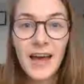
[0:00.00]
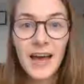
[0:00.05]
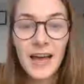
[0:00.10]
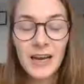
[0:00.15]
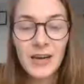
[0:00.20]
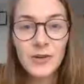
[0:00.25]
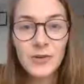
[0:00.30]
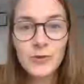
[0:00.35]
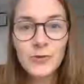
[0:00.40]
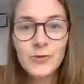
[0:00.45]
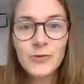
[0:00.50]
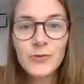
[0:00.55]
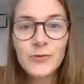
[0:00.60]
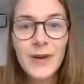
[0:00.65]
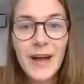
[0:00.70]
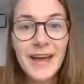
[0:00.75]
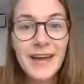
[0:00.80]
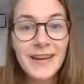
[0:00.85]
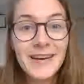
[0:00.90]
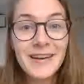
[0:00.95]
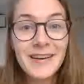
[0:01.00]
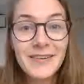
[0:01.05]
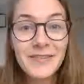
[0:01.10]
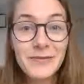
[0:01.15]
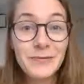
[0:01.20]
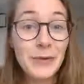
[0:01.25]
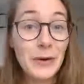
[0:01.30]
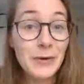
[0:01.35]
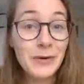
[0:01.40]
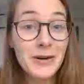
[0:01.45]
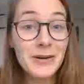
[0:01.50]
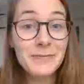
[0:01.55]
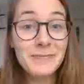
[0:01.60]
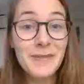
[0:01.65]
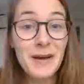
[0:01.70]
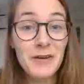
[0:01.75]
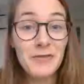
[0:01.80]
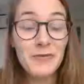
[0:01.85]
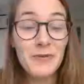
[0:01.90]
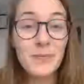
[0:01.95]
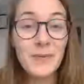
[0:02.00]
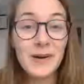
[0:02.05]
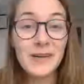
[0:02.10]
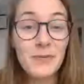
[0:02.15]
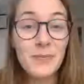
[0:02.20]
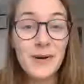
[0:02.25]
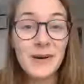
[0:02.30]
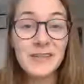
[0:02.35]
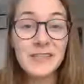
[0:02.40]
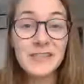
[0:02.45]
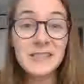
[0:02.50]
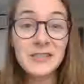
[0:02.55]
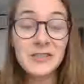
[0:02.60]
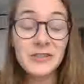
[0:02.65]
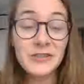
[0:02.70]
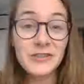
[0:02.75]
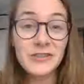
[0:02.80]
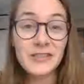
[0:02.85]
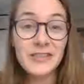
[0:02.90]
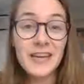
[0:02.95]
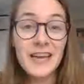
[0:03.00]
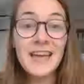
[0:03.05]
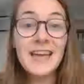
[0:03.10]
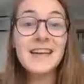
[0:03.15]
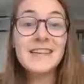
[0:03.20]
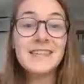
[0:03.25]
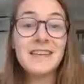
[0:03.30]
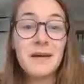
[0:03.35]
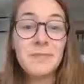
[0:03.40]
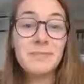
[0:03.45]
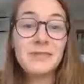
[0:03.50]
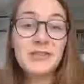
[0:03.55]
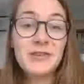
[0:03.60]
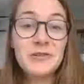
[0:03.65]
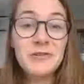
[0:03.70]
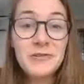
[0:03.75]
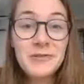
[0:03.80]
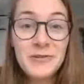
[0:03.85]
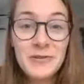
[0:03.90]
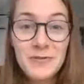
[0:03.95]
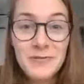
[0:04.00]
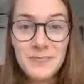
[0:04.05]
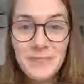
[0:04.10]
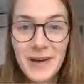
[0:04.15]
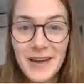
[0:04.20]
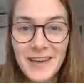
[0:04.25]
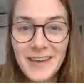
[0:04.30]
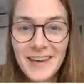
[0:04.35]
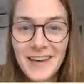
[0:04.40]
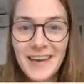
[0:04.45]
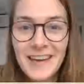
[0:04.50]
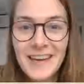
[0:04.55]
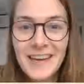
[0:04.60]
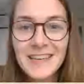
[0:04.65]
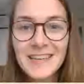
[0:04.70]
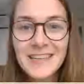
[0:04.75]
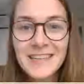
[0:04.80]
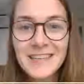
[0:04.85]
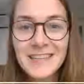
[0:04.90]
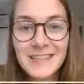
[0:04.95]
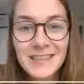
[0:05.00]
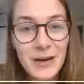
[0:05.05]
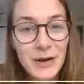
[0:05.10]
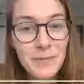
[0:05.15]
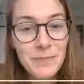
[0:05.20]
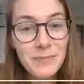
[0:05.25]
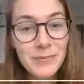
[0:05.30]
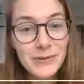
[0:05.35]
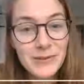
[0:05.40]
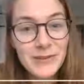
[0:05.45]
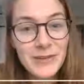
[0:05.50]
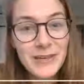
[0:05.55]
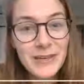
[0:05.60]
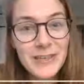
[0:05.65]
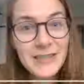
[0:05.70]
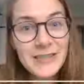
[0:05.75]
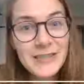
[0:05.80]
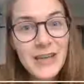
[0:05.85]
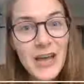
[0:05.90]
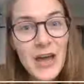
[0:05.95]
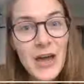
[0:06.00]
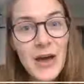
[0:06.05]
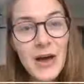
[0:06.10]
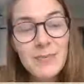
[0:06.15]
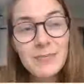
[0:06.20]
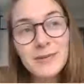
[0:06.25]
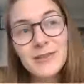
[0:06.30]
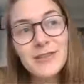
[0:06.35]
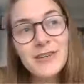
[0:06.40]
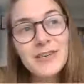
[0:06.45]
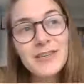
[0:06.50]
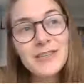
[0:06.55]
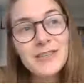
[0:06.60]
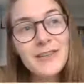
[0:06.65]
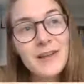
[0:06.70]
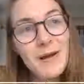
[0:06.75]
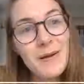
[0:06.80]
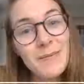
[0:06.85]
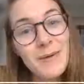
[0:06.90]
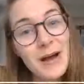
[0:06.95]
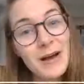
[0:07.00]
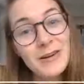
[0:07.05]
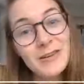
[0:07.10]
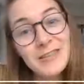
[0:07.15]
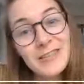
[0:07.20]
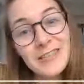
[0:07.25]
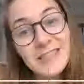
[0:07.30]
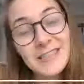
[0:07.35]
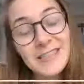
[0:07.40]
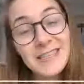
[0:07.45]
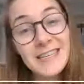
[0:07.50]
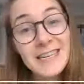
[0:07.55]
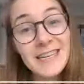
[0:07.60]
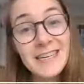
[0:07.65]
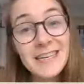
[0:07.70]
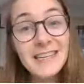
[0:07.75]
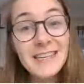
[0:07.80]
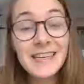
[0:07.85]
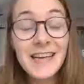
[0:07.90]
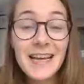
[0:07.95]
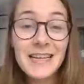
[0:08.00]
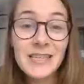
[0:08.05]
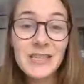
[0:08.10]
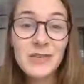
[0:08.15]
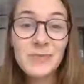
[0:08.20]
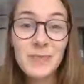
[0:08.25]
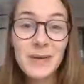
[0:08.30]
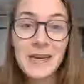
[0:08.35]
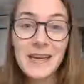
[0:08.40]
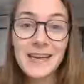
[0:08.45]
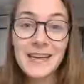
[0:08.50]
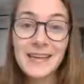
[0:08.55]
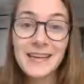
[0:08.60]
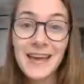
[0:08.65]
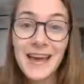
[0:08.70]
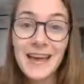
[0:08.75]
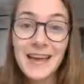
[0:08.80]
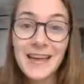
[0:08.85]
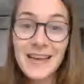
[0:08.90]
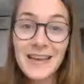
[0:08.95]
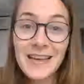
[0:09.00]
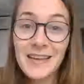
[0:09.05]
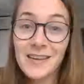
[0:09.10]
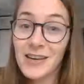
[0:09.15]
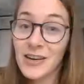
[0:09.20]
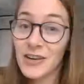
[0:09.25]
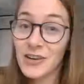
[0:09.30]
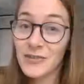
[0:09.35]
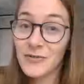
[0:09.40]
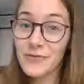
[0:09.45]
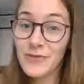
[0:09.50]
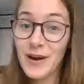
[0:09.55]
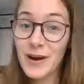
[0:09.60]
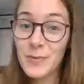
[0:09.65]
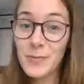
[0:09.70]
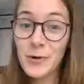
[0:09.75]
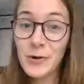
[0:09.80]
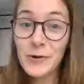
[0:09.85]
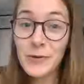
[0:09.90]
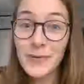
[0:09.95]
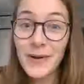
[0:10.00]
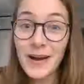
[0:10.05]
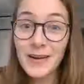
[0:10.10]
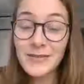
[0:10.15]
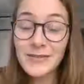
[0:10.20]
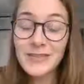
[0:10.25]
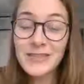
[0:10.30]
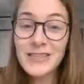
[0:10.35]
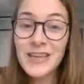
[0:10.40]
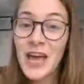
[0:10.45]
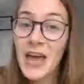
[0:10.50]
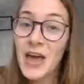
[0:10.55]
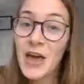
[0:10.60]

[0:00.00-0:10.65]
Hello and welcome everybody to the 8th episode of my CreaLienDesign Podcast, a podcast about knitting and spinning and other fibre crafts